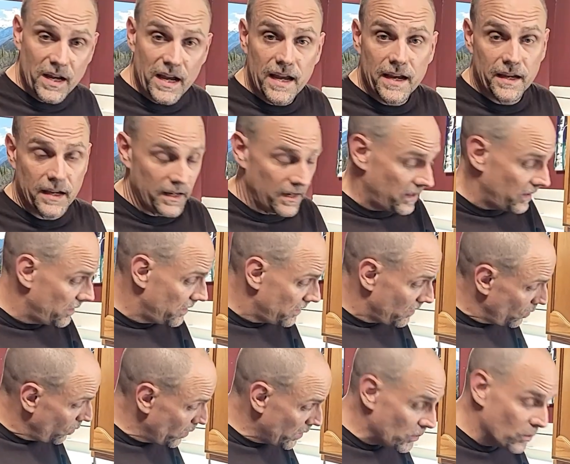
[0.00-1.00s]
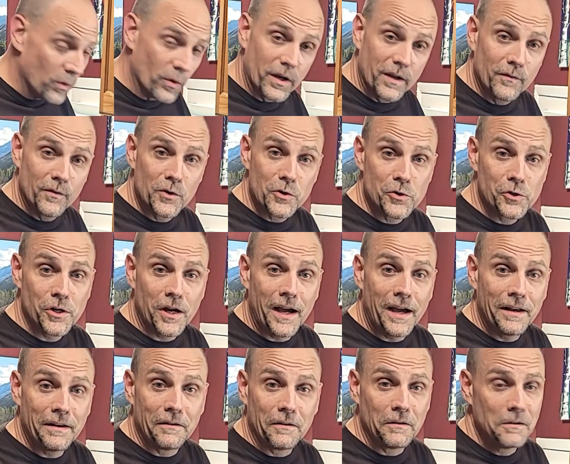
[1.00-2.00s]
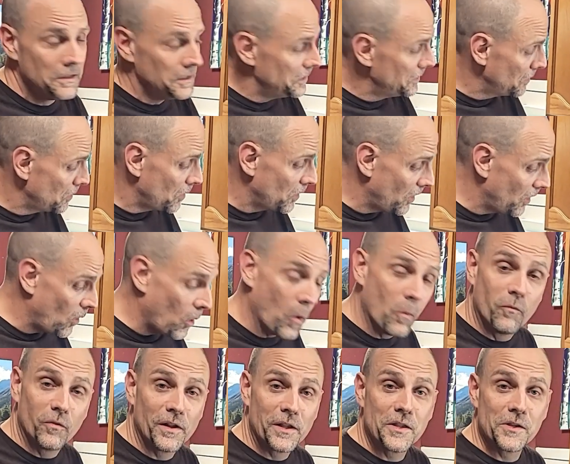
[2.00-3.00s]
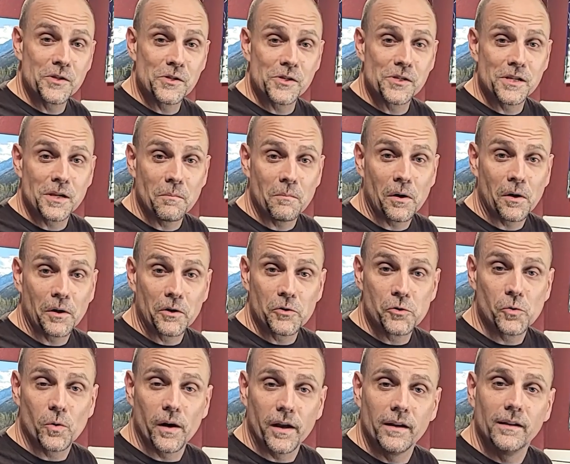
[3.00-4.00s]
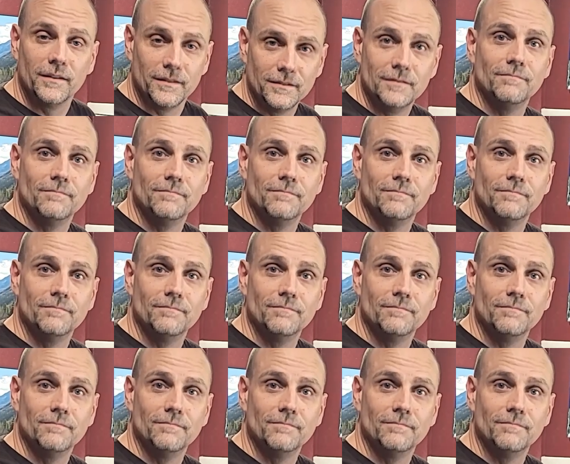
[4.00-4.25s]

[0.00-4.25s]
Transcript: steak, and we will give it a shot. And hopefully, this is something I'll enjoy.